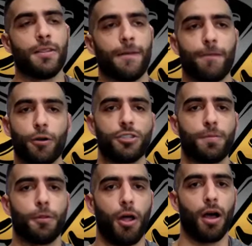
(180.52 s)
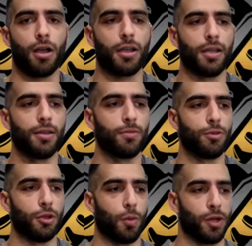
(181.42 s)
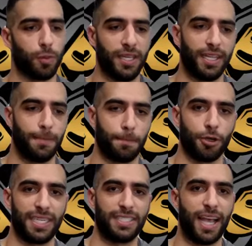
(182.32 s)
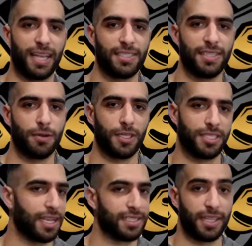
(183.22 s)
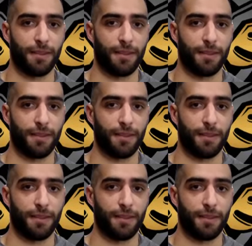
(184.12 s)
The first block, you know, once we did pre testing, we tested